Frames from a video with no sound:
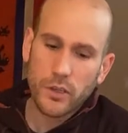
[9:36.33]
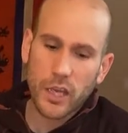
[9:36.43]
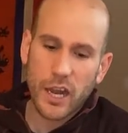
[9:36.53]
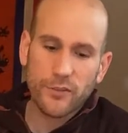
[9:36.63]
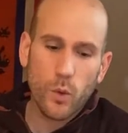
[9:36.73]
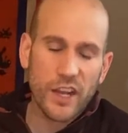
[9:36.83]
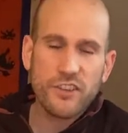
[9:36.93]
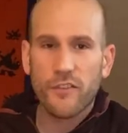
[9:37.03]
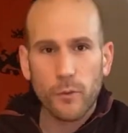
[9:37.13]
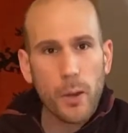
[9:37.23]
You're going to have to
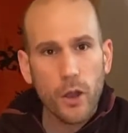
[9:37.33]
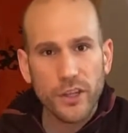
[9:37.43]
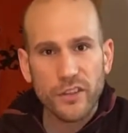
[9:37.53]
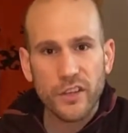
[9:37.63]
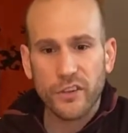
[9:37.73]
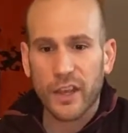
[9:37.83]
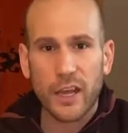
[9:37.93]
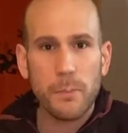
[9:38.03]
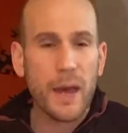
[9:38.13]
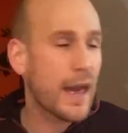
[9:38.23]
watch out for pokey things like
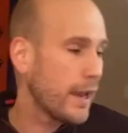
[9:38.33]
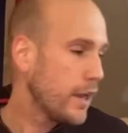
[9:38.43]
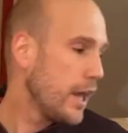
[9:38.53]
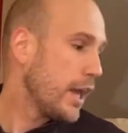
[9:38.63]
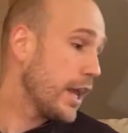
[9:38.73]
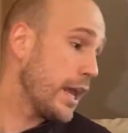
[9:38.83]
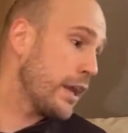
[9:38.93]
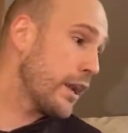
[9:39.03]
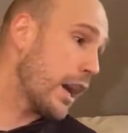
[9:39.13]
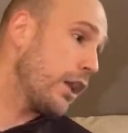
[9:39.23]
any pad.
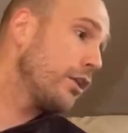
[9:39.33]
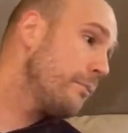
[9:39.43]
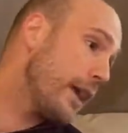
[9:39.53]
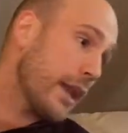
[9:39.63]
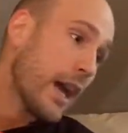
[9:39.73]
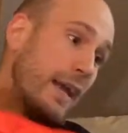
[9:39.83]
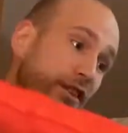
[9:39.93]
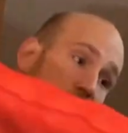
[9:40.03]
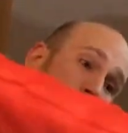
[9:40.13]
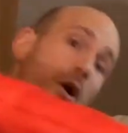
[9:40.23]
And I'll admit, I did